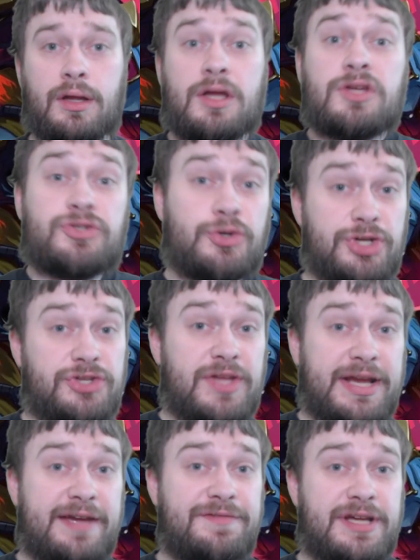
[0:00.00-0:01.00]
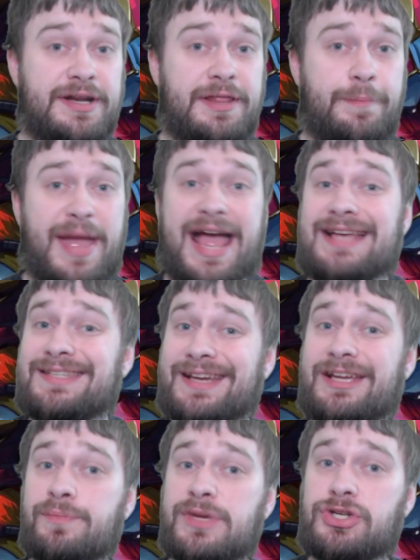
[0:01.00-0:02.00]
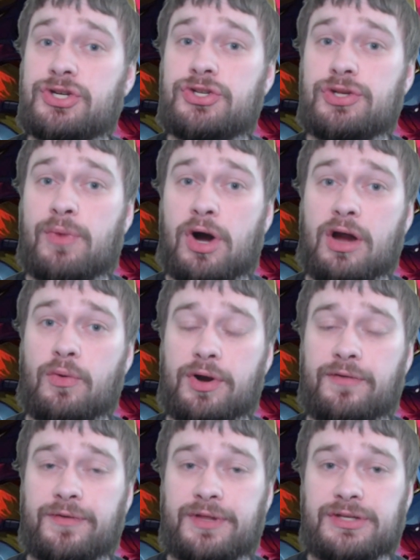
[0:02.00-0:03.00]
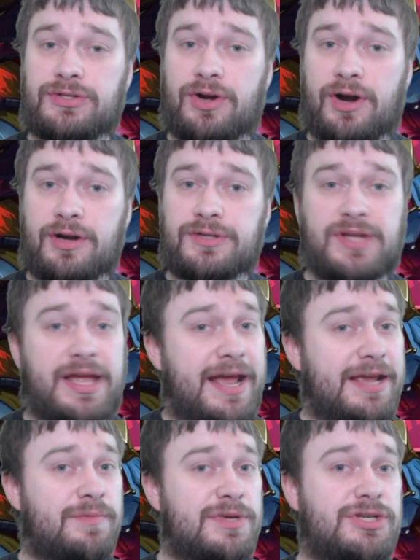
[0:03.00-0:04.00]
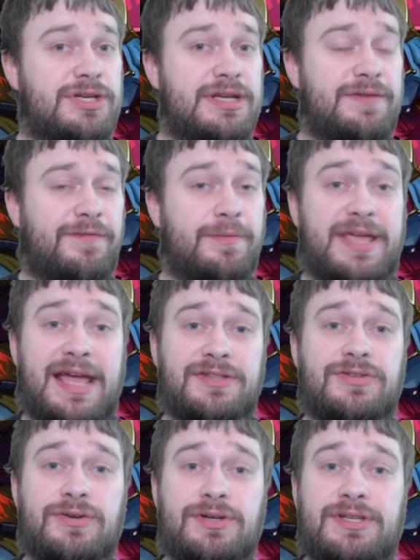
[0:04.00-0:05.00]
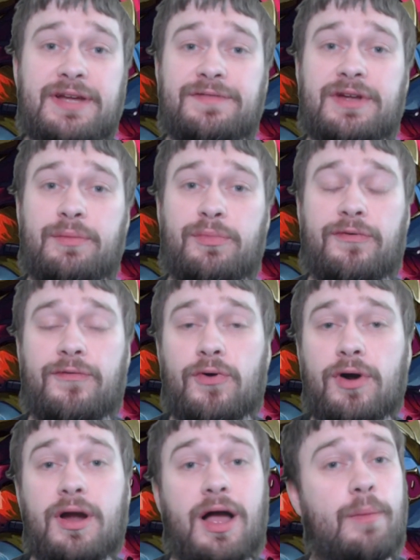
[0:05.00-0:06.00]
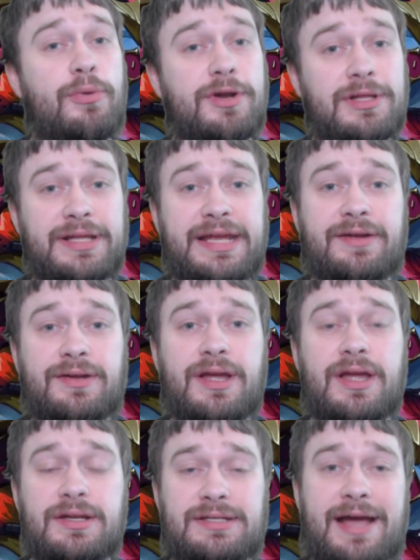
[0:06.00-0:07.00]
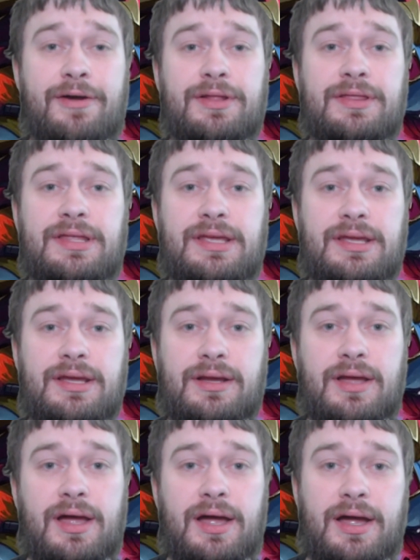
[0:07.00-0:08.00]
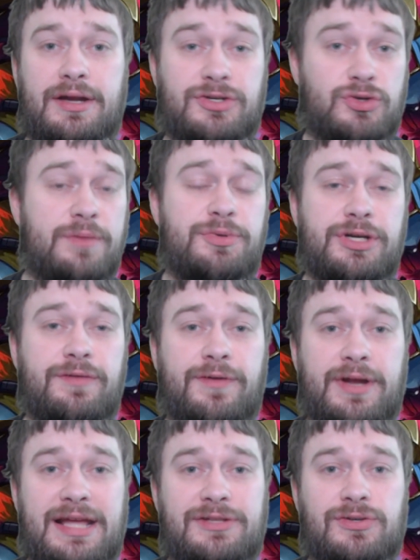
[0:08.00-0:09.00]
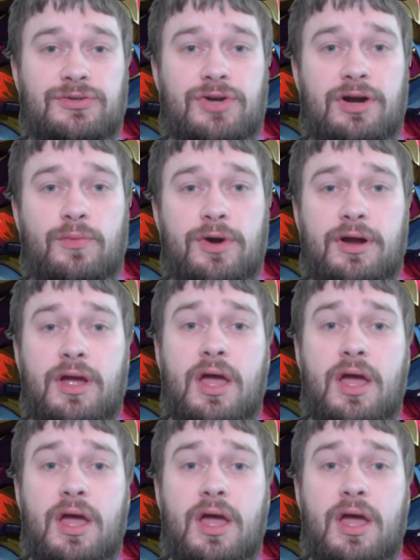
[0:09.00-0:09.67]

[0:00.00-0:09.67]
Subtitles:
So just like I've done in the past, I commissioned some artwork for these cards, and I commissioned it from Ketzer as I've done before. I'll put a link down in the description for Ketzer's artwork.